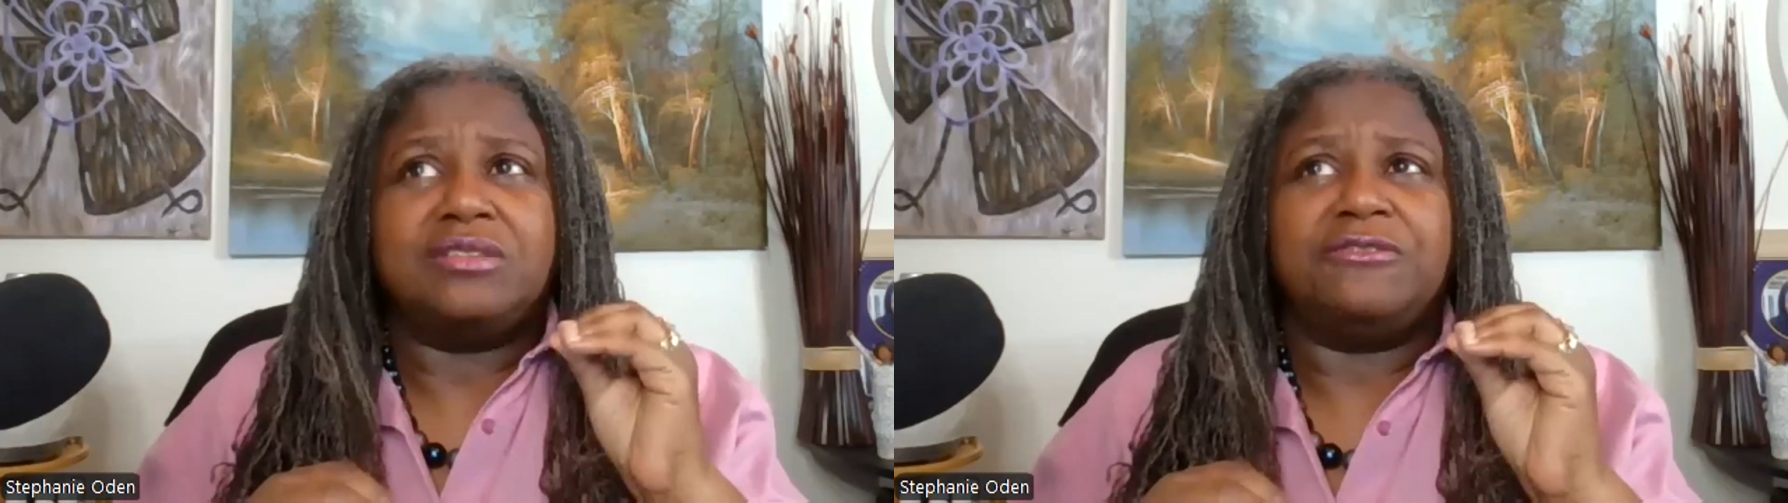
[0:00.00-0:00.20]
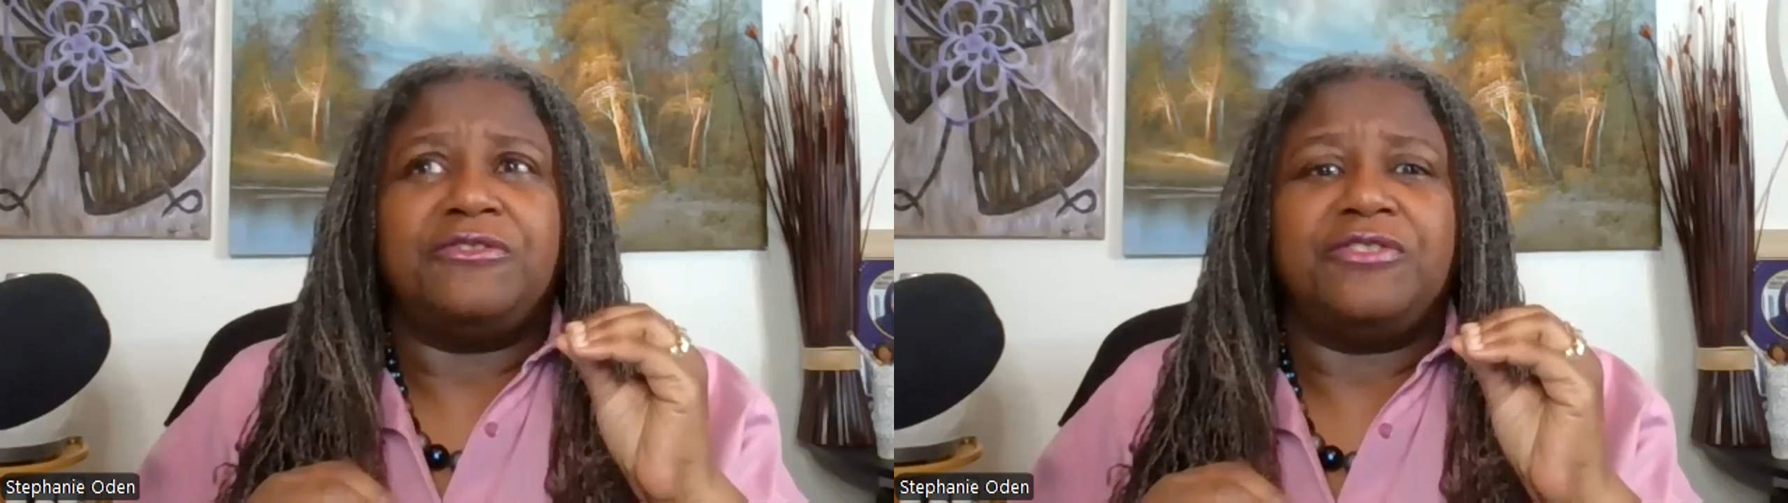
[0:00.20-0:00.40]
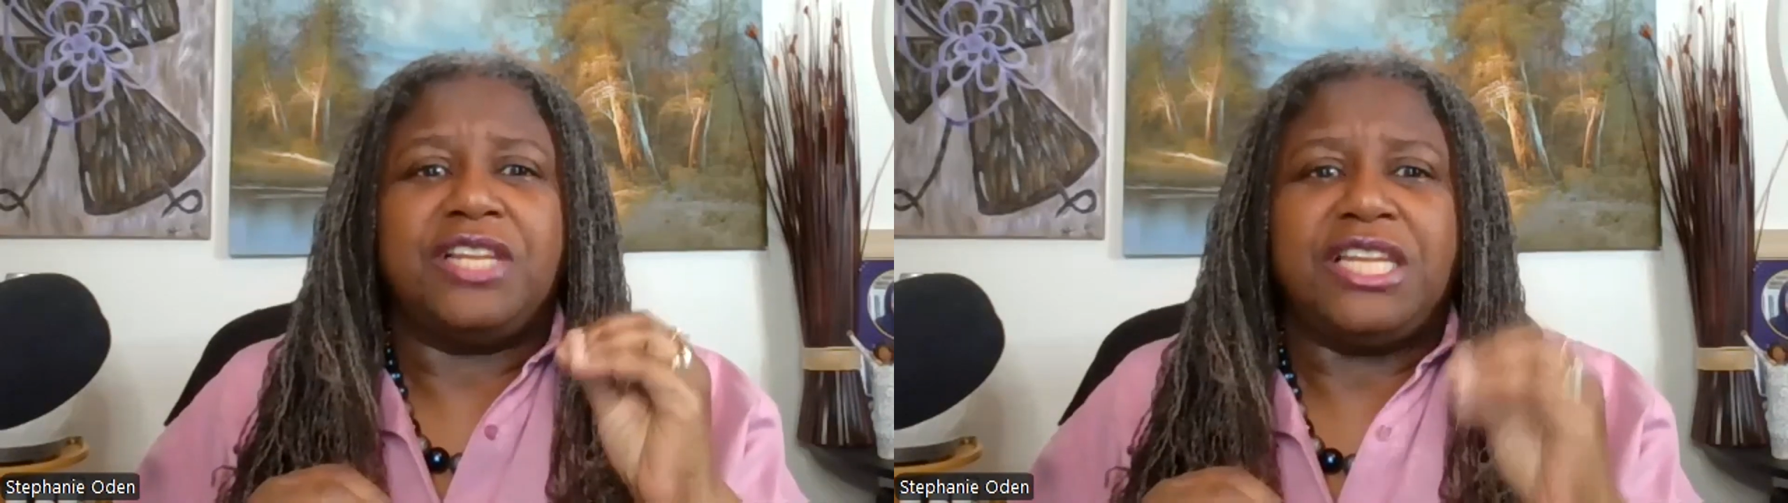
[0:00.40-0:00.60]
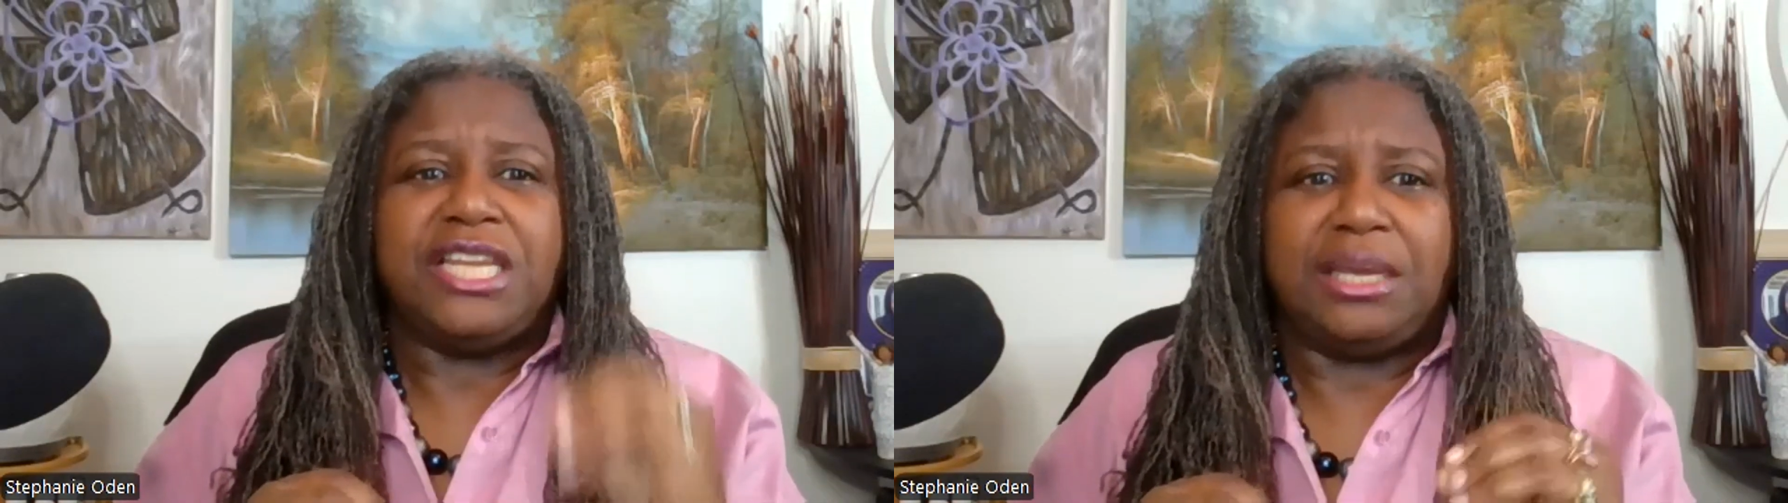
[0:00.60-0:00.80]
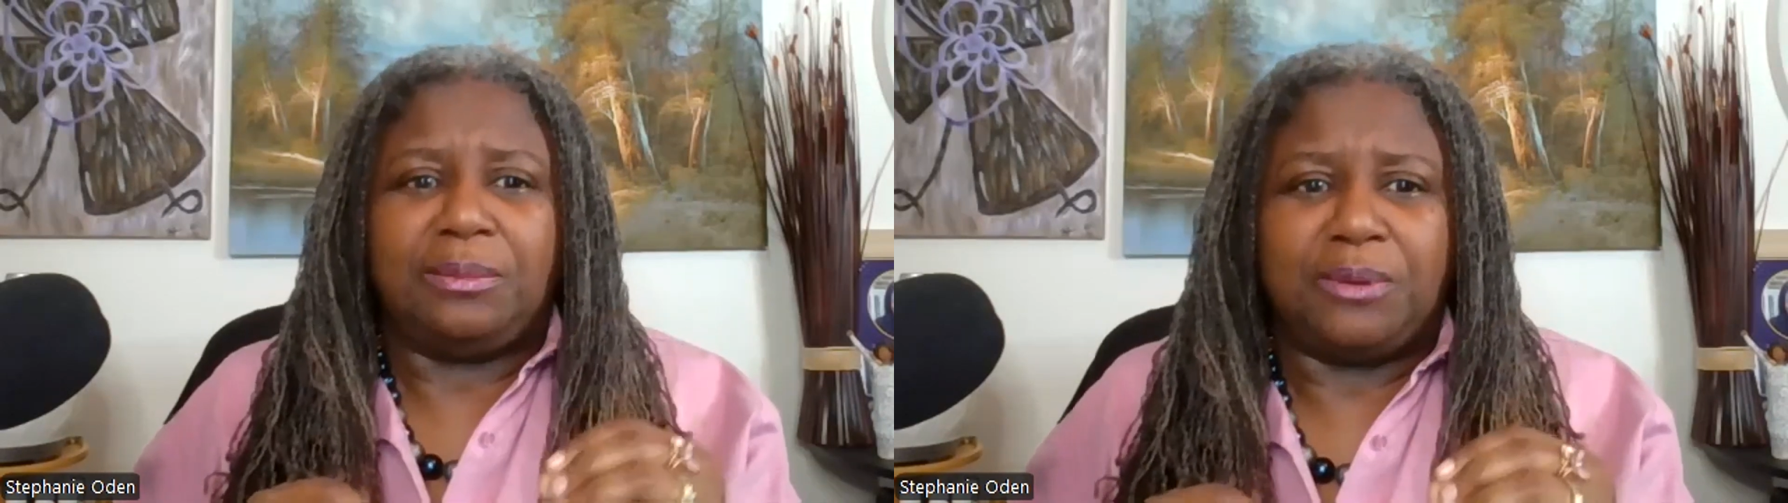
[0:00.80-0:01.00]
to
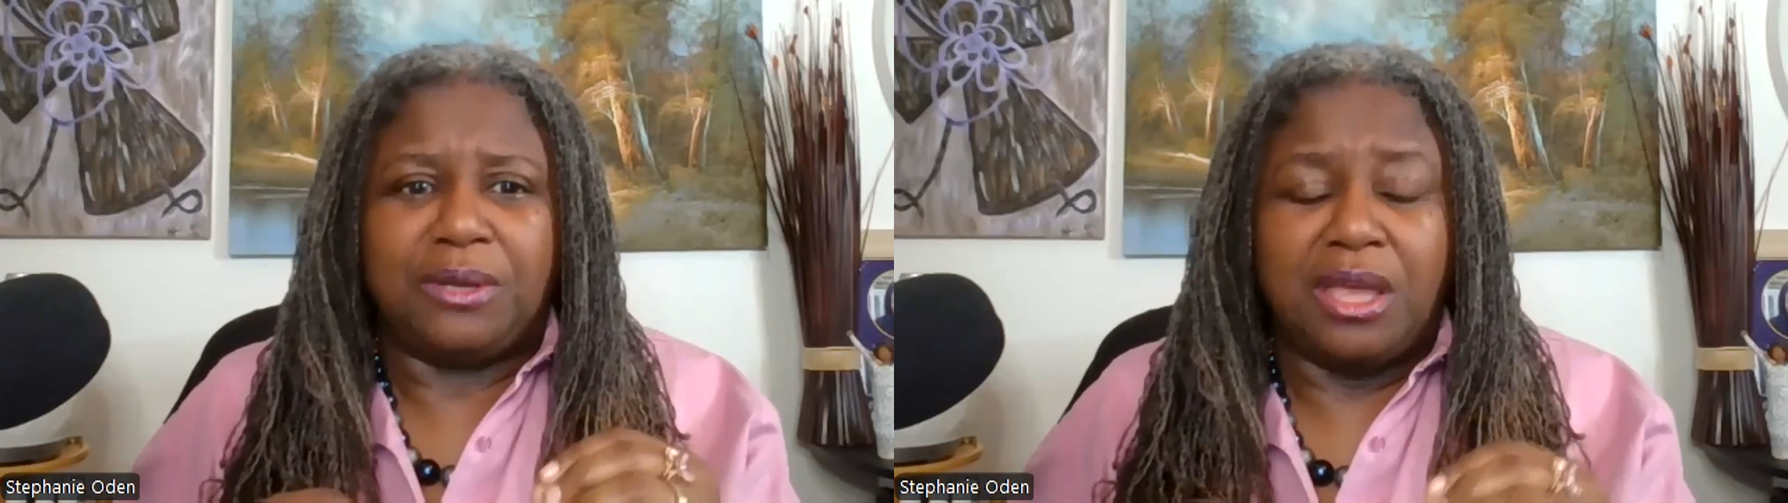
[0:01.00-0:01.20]
flip